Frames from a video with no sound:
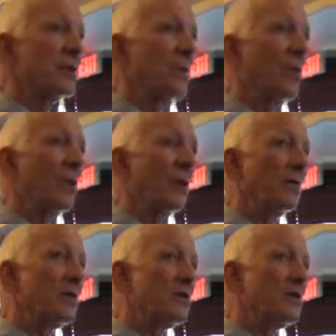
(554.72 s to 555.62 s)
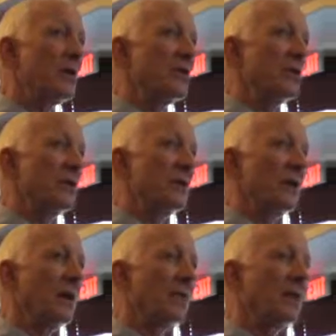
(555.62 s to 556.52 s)
an important position
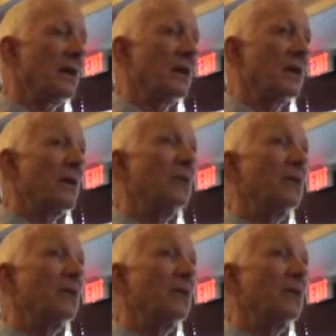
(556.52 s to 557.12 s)
of a